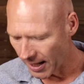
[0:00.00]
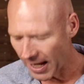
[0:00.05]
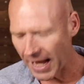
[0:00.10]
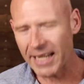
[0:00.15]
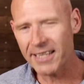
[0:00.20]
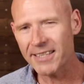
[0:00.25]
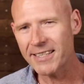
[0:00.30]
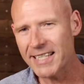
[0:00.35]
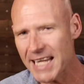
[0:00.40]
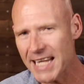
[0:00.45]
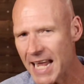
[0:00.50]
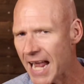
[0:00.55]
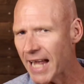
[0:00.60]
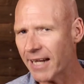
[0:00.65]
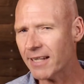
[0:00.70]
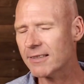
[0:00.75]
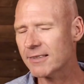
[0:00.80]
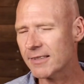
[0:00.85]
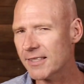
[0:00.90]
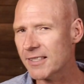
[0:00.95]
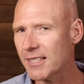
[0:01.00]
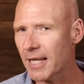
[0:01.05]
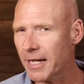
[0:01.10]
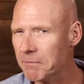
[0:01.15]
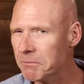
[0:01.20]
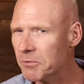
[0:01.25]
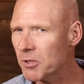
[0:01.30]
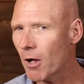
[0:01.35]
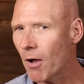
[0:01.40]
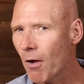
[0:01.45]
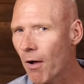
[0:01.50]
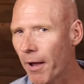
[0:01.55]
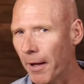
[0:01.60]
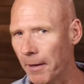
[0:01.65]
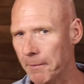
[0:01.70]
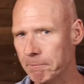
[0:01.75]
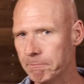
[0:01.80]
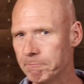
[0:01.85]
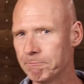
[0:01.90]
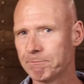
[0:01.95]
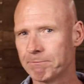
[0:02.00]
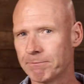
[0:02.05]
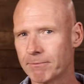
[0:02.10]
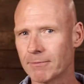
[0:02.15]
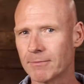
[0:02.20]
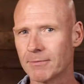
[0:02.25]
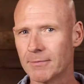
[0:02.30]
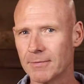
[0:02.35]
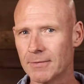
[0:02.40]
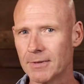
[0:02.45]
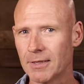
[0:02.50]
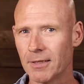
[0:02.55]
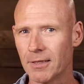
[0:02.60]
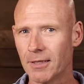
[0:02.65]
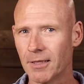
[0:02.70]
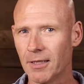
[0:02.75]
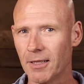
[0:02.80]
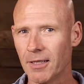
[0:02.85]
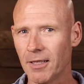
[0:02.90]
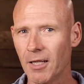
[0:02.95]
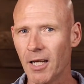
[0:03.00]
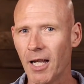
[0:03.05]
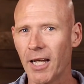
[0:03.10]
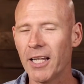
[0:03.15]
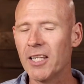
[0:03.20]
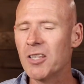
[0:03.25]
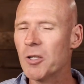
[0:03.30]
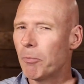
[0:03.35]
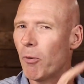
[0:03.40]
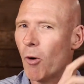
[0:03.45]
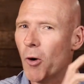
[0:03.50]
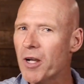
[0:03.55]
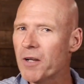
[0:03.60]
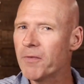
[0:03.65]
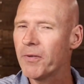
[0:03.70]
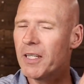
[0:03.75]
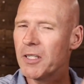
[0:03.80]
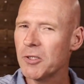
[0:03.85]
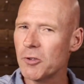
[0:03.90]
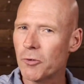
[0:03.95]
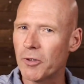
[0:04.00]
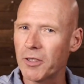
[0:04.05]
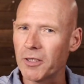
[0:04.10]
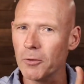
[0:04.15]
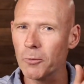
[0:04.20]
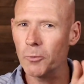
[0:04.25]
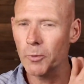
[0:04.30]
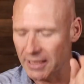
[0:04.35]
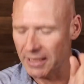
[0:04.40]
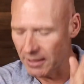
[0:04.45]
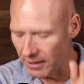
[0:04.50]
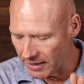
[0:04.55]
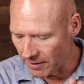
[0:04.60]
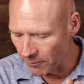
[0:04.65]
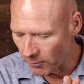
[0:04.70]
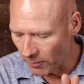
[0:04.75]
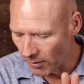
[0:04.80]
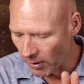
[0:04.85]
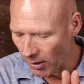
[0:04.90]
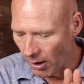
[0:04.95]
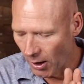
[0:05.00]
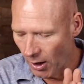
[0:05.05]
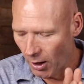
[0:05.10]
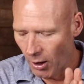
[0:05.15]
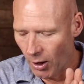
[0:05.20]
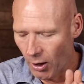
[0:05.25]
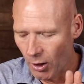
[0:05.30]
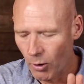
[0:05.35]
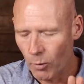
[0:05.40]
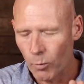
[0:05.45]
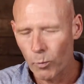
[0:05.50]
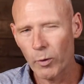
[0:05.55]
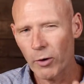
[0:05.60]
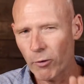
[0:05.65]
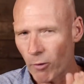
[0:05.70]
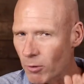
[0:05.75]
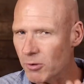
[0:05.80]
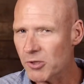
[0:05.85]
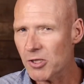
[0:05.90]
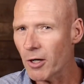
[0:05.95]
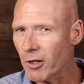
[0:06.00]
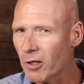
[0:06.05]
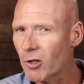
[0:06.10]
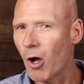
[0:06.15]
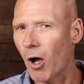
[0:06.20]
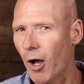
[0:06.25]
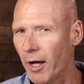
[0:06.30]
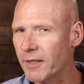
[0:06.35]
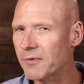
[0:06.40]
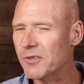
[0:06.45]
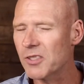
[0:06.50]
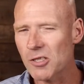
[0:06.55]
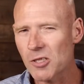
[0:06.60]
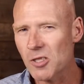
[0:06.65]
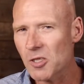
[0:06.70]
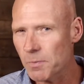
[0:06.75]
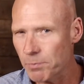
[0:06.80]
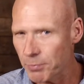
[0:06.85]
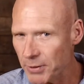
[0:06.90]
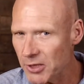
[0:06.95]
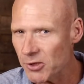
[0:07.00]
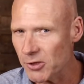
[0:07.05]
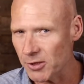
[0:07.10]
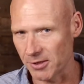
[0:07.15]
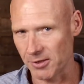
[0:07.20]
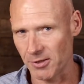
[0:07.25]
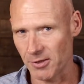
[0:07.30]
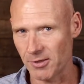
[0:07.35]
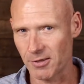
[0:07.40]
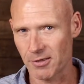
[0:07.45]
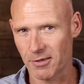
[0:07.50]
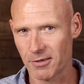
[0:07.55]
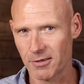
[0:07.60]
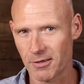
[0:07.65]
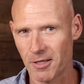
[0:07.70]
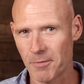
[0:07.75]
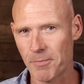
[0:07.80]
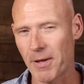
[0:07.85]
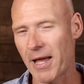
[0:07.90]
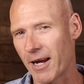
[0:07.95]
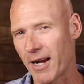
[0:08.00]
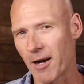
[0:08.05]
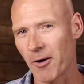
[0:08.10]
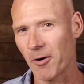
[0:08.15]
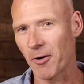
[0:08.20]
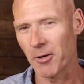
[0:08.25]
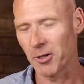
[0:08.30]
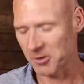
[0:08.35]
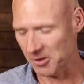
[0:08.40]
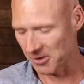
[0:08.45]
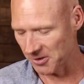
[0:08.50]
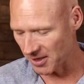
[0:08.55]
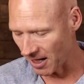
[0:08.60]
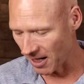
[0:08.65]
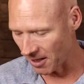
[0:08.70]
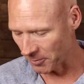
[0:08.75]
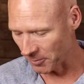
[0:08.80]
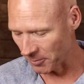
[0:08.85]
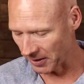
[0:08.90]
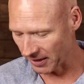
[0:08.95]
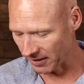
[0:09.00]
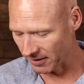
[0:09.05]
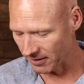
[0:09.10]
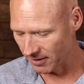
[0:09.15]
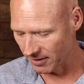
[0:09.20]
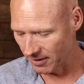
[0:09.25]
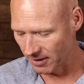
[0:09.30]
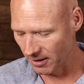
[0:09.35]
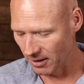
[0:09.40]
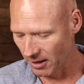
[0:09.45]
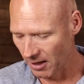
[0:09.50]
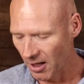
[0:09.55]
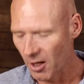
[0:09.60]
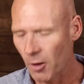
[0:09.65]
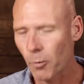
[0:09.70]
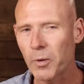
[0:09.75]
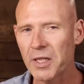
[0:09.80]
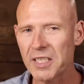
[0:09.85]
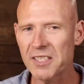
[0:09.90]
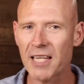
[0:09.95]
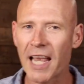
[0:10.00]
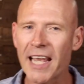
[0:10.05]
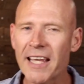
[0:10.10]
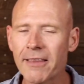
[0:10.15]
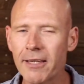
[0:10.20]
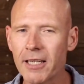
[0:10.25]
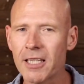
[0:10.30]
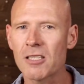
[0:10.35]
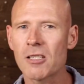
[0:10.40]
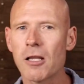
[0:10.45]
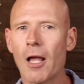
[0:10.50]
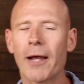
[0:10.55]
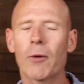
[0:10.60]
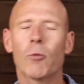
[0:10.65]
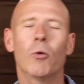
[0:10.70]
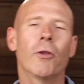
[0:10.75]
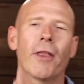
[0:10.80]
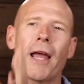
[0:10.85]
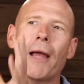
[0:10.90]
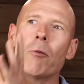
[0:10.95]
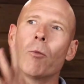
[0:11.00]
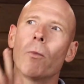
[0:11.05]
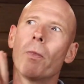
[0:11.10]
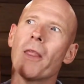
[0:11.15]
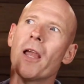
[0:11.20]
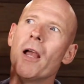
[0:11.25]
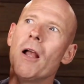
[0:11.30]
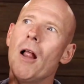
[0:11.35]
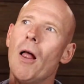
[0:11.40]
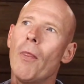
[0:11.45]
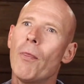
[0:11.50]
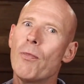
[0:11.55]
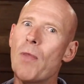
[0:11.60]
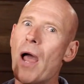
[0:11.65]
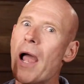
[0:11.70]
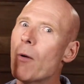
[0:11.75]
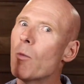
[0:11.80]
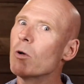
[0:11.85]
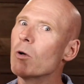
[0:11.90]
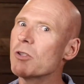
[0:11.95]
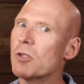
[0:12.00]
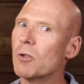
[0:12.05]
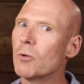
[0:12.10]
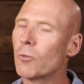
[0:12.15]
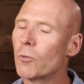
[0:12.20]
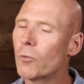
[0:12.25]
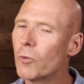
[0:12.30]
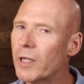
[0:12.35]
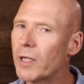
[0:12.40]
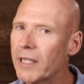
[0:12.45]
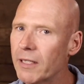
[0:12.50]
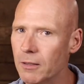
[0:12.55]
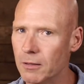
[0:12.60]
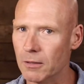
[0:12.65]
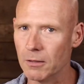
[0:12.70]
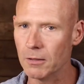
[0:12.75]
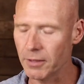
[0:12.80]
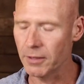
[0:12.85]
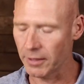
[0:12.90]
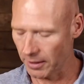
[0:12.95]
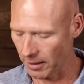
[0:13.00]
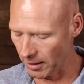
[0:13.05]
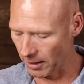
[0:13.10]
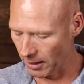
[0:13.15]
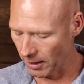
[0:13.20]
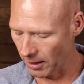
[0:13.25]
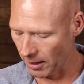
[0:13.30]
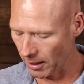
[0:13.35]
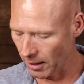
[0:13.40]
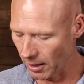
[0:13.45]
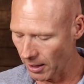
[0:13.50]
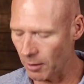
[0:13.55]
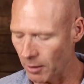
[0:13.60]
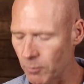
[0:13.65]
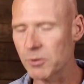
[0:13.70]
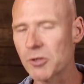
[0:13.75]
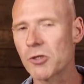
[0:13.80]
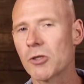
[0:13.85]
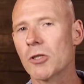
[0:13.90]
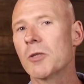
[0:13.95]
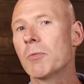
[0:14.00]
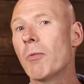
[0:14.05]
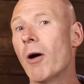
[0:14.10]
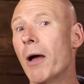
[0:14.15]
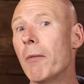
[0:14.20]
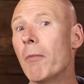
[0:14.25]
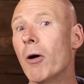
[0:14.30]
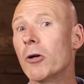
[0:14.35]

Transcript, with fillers: And yet, at the same time, in the point of history that we live, we're also kind of suspicious about our emotions, aren't we? We say things like, well, that wasn't real. It was just my